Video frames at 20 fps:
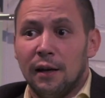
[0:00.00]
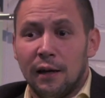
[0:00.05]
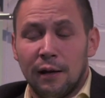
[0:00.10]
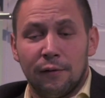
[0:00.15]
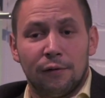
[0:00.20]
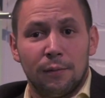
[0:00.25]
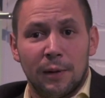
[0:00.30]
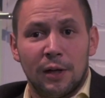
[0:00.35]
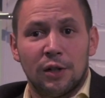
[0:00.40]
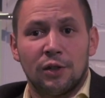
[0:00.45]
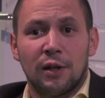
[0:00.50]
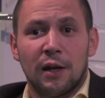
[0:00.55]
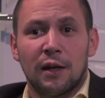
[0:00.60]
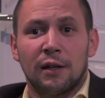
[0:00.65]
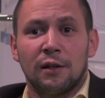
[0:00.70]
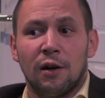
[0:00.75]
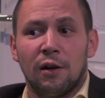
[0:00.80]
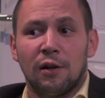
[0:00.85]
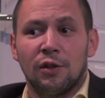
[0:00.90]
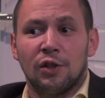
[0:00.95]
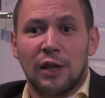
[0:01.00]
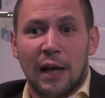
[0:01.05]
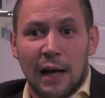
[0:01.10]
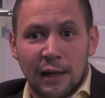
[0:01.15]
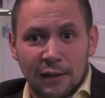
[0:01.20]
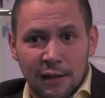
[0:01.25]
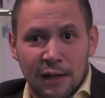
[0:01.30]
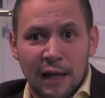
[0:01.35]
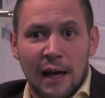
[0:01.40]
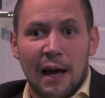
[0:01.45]
information technology
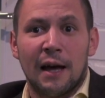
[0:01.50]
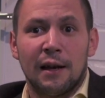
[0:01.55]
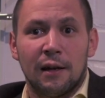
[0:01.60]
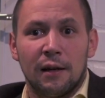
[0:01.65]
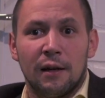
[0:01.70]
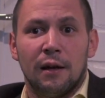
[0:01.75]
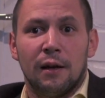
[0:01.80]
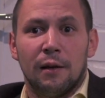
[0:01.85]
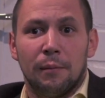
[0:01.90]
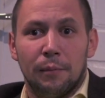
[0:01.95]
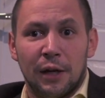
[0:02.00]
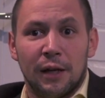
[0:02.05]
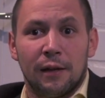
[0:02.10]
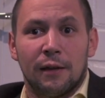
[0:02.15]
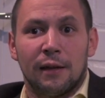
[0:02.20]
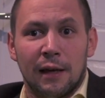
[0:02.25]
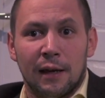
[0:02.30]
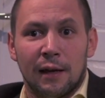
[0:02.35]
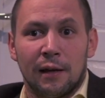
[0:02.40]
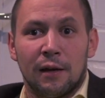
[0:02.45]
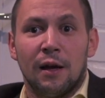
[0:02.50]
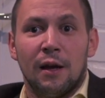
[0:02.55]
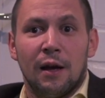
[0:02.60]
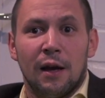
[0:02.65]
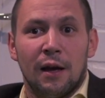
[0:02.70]
as that big thing.